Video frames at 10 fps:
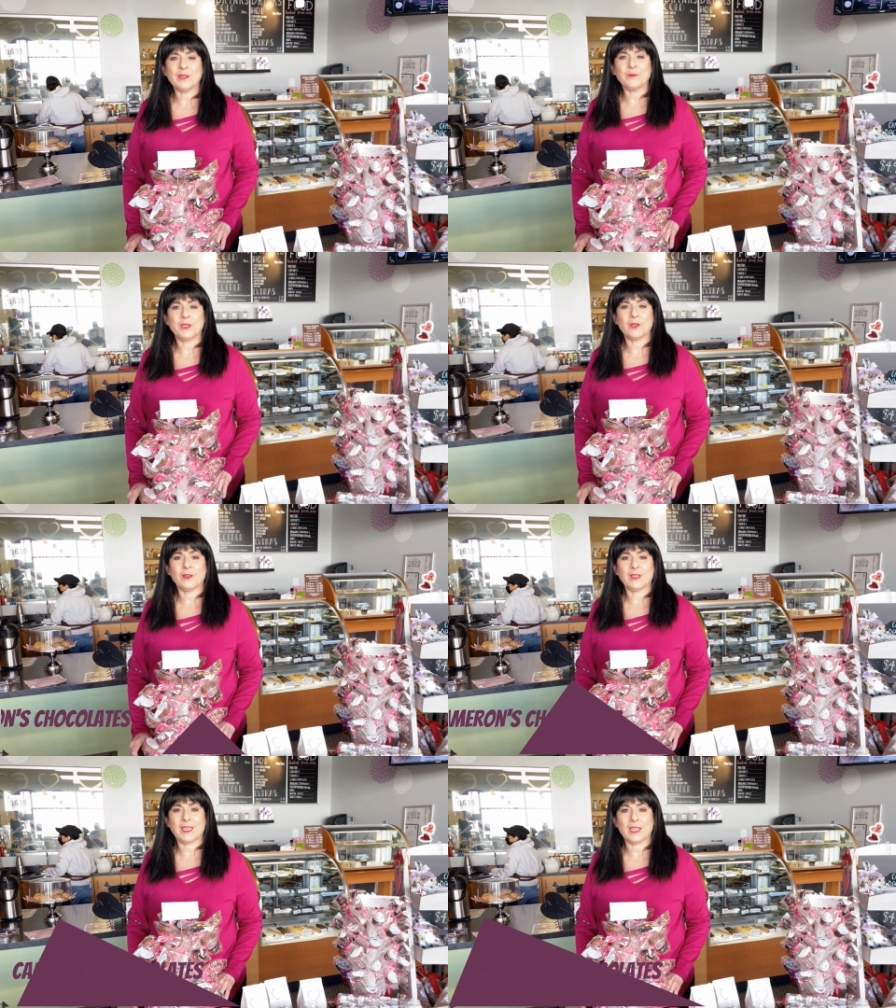I'm here
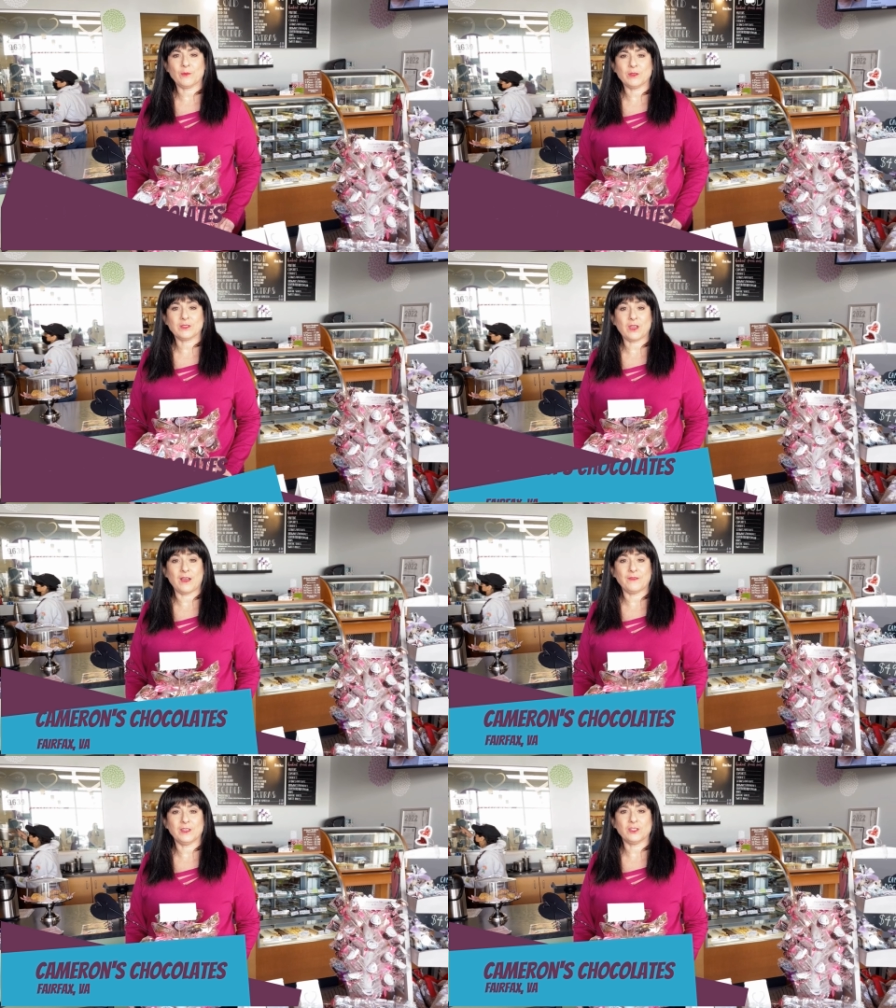at Cameron's
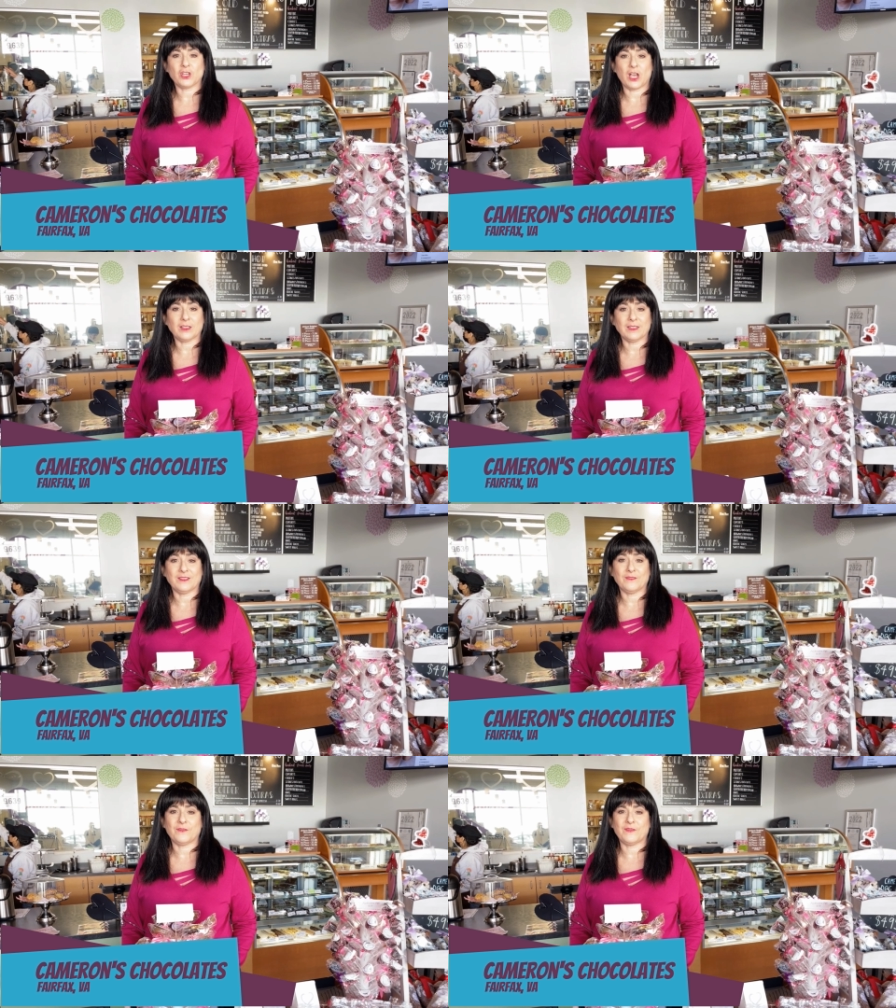Coffee and Chocolate
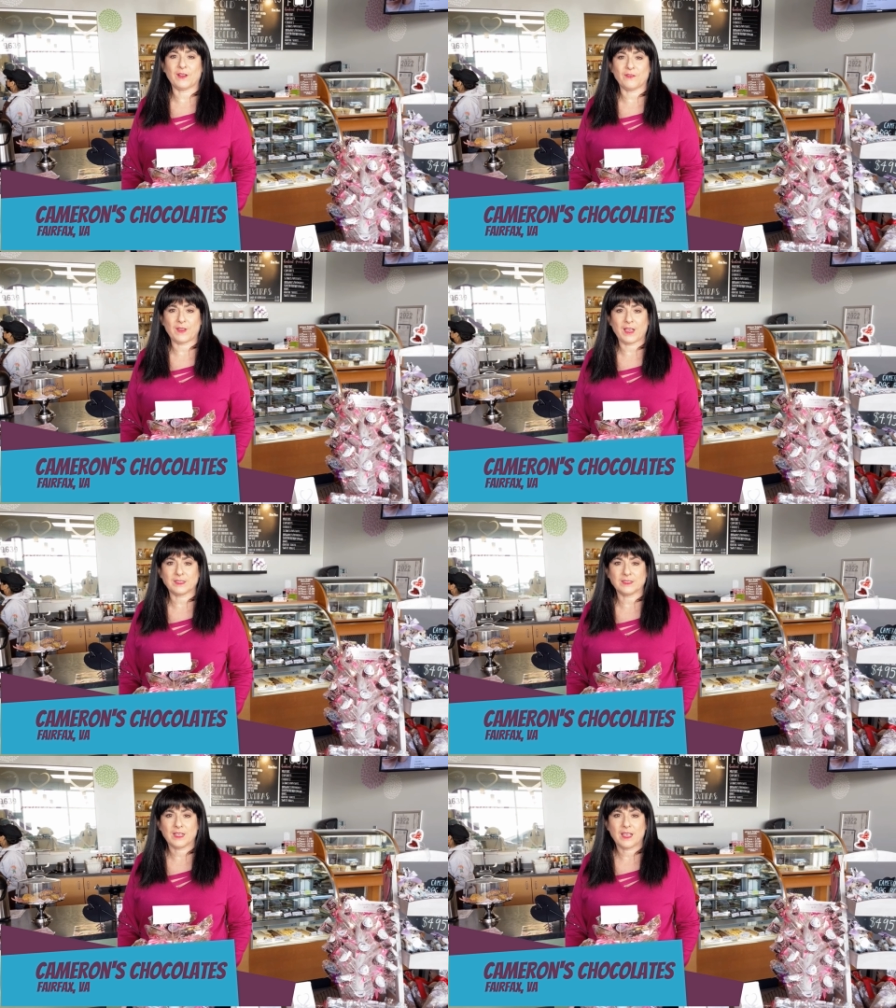in
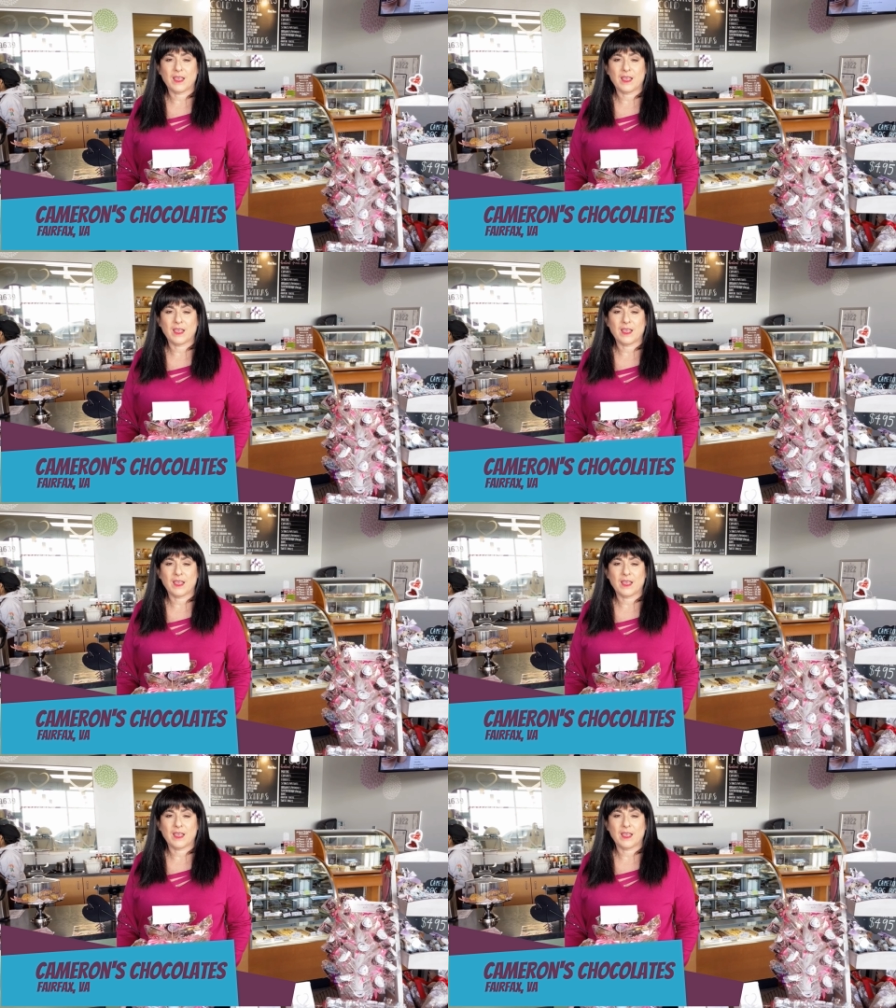Fairfax.